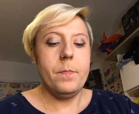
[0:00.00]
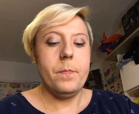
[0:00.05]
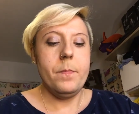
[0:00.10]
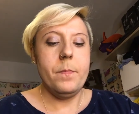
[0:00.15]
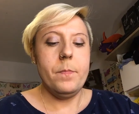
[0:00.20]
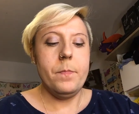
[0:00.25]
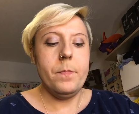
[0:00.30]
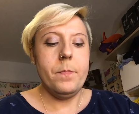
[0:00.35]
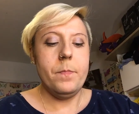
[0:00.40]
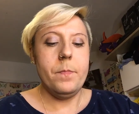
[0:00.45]

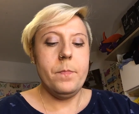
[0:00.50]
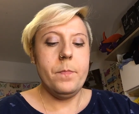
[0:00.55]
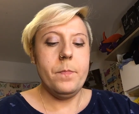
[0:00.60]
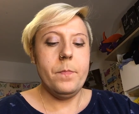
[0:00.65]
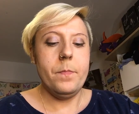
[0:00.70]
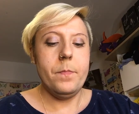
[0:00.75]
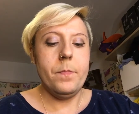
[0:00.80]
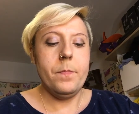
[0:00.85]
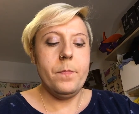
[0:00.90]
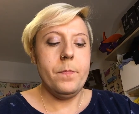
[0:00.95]

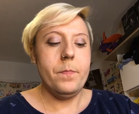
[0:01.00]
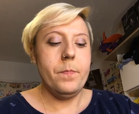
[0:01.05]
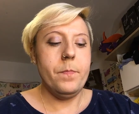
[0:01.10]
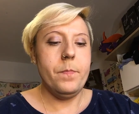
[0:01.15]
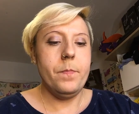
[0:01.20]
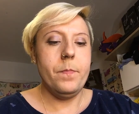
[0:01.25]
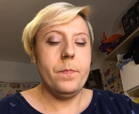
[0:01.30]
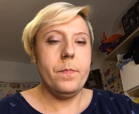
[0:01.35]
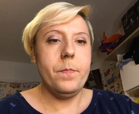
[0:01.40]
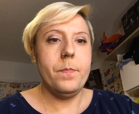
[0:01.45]

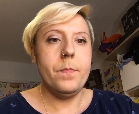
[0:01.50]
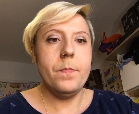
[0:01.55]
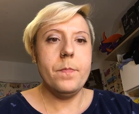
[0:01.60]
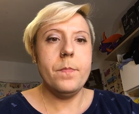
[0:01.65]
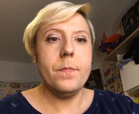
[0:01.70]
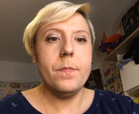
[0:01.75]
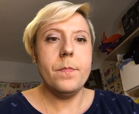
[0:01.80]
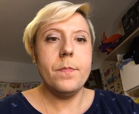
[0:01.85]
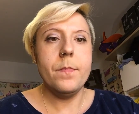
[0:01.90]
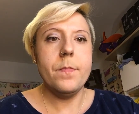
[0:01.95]

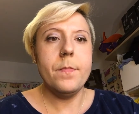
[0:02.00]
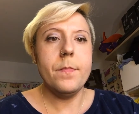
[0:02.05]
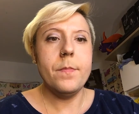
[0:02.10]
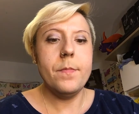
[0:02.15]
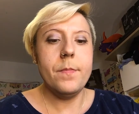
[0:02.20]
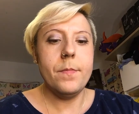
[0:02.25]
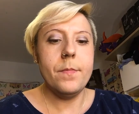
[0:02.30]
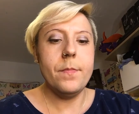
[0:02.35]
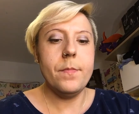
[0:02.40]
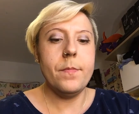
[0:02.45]

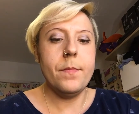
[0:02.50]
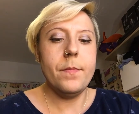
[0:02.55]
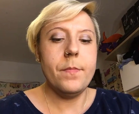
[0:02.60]
Nobody speaks.